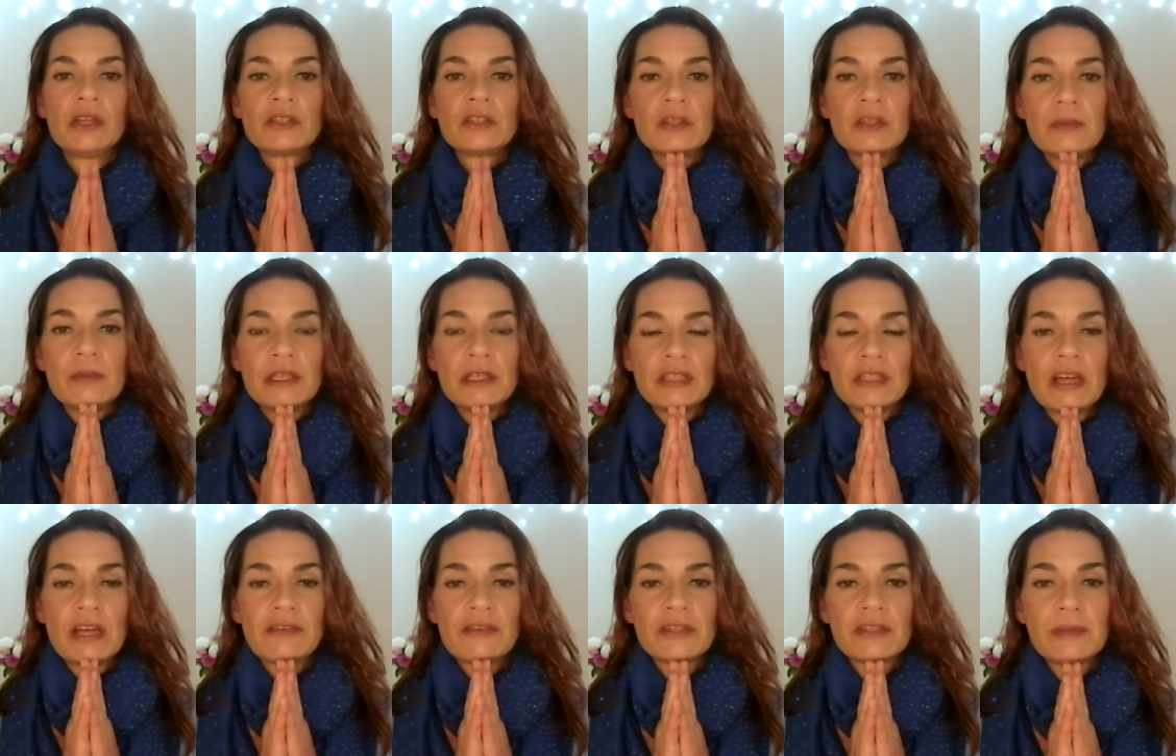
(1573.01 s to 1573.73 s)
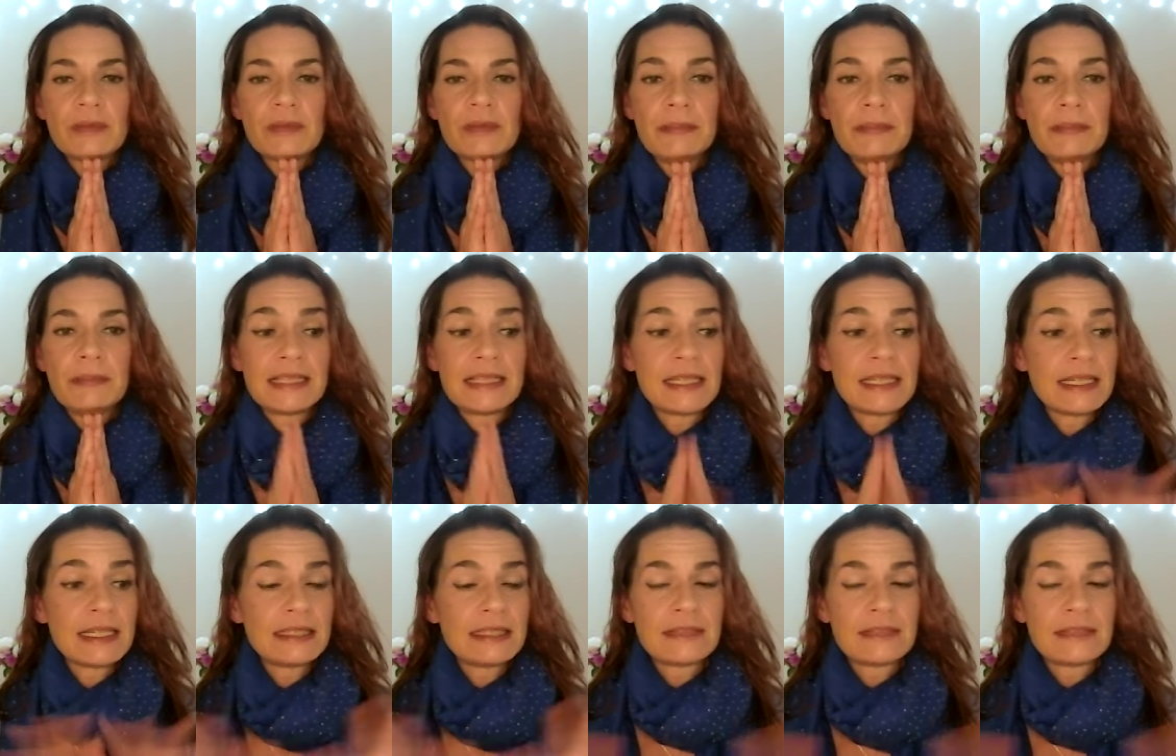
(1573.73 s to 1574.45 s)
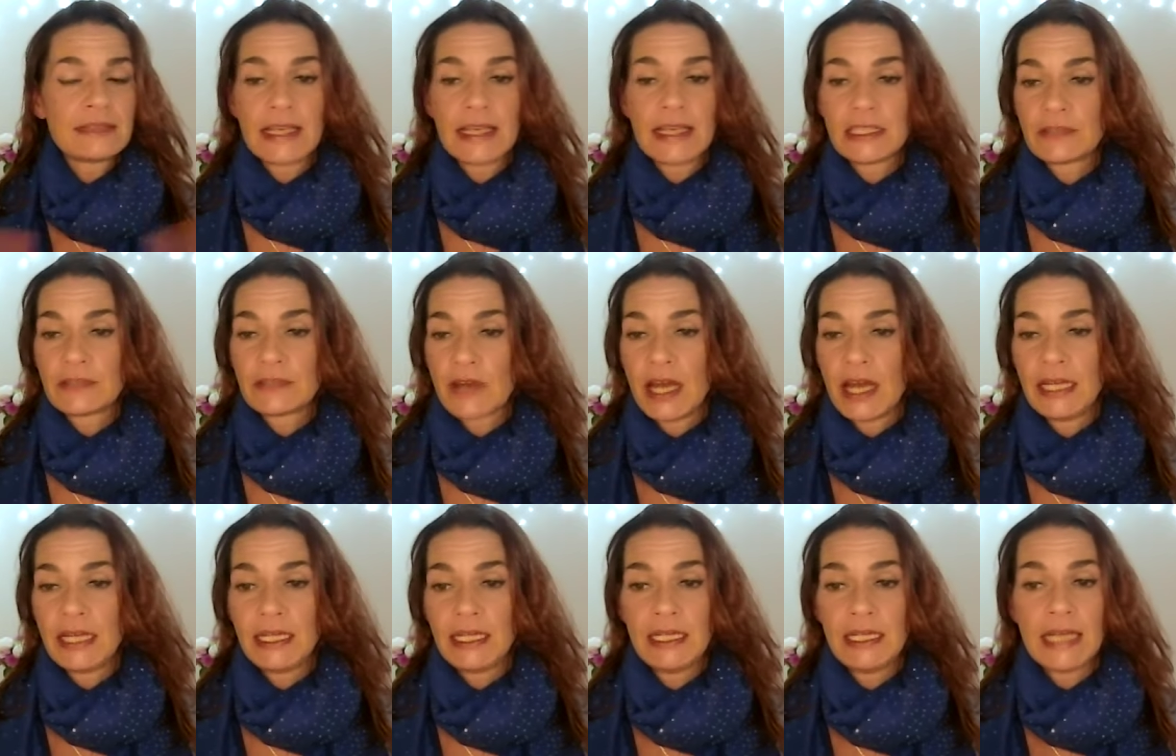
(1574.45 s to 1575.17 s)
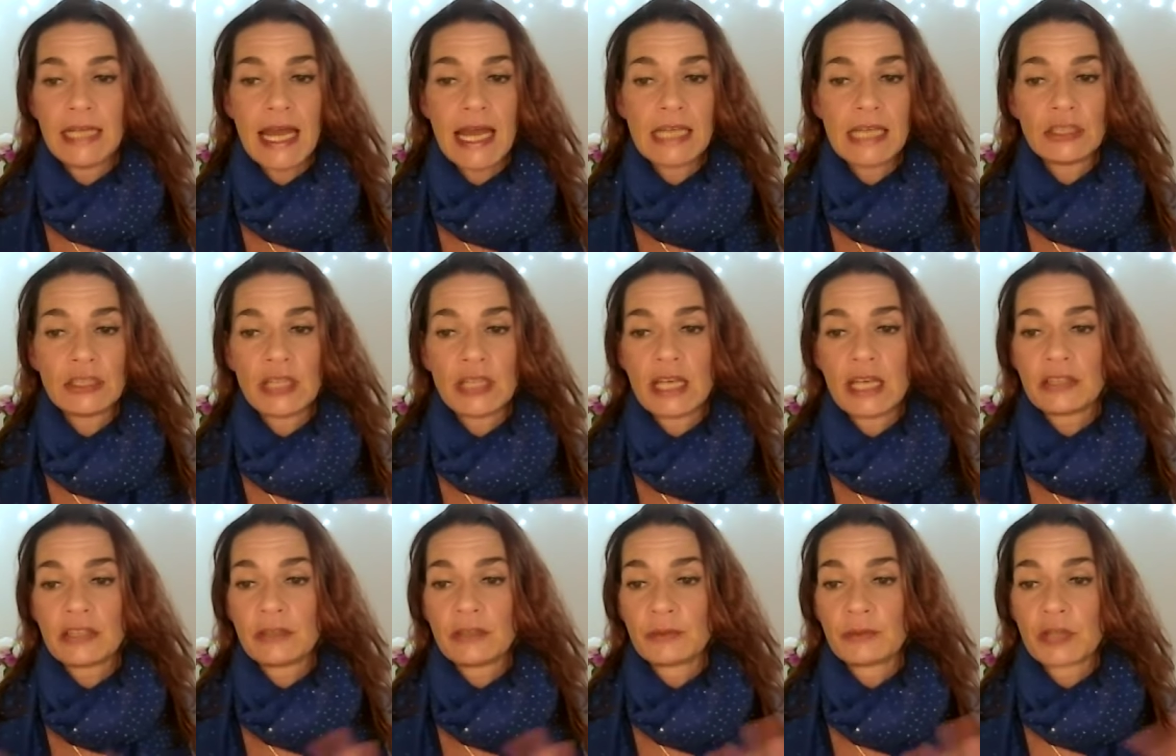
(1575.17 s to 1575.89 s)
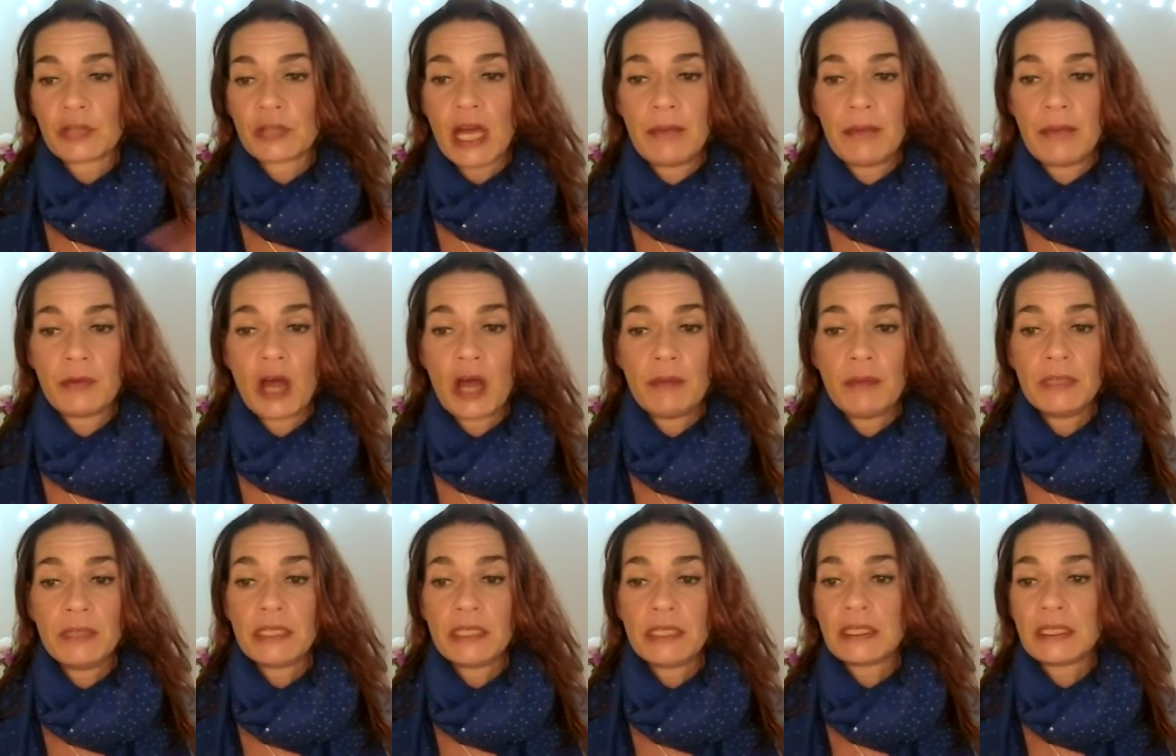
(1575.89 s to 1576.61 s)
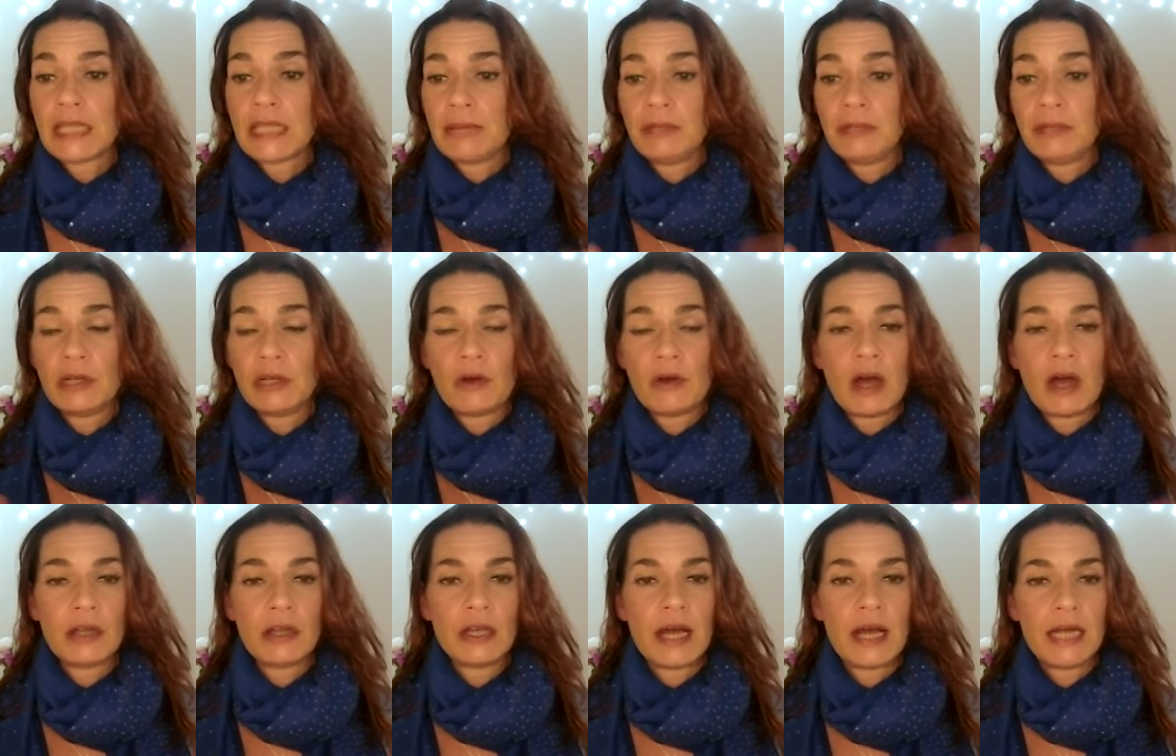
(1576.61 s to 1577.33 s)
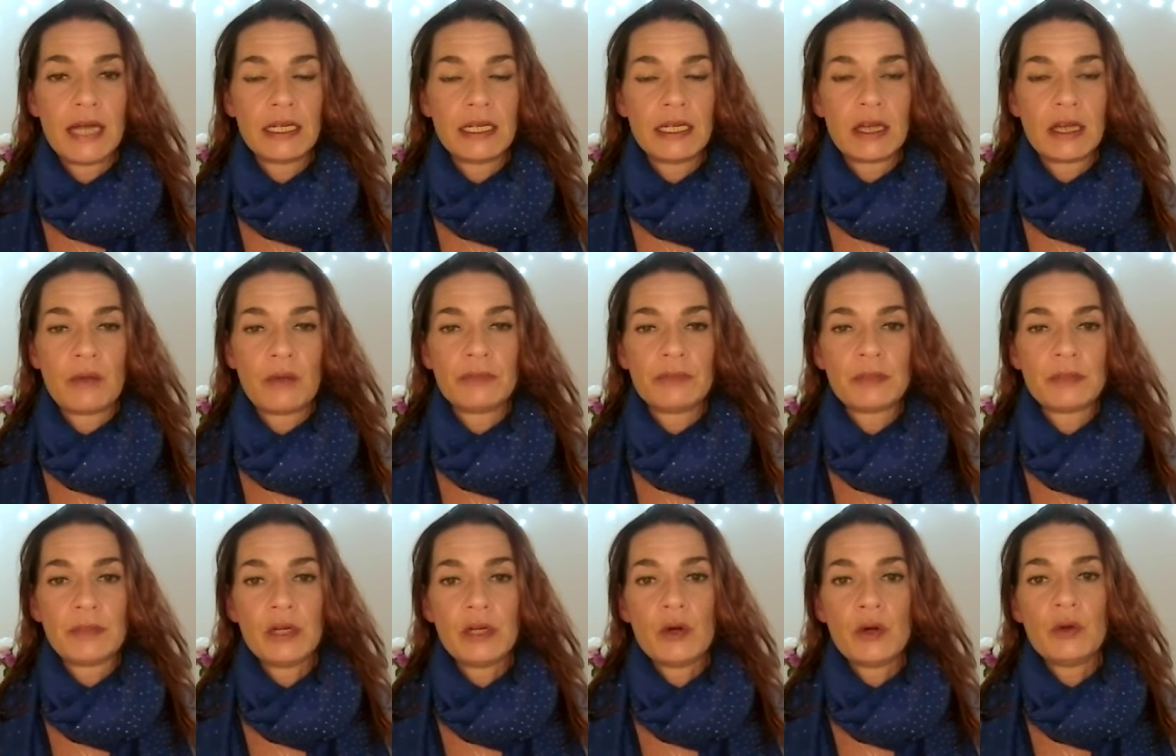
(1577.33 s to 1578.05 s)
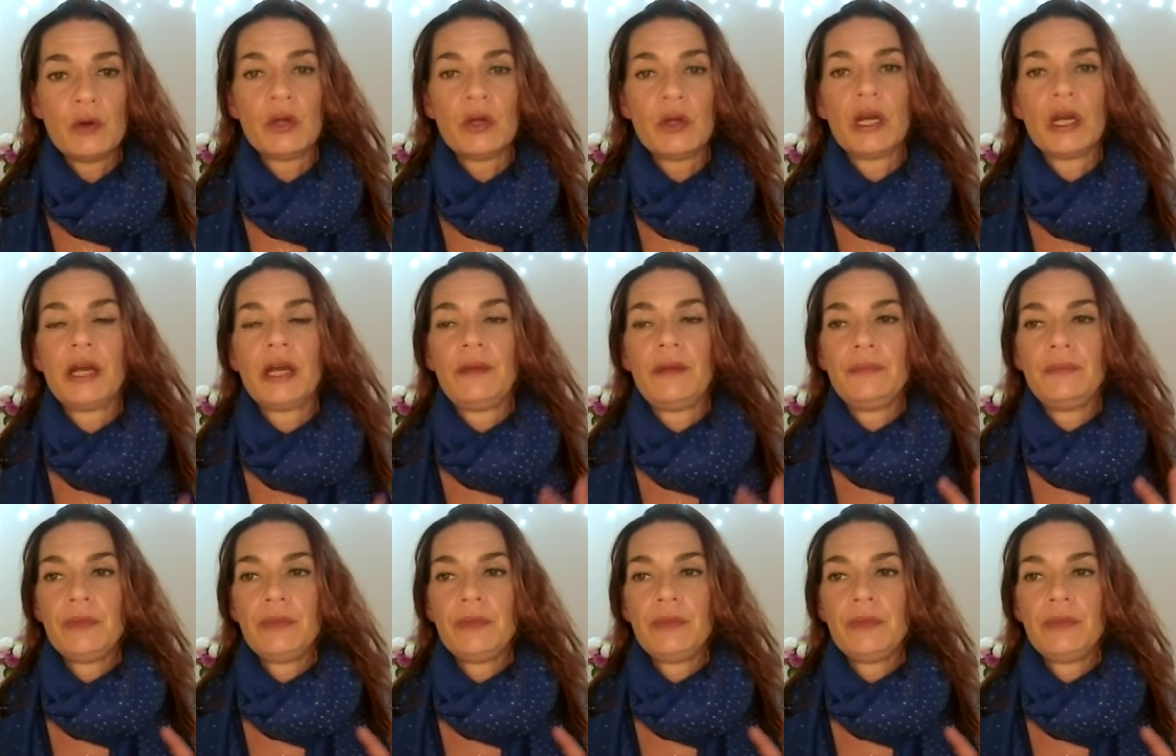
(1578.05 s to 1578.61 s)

So much love, so many blessings. Thanks for any like, share, subscribe, comments. Let me know how you are in the comments below.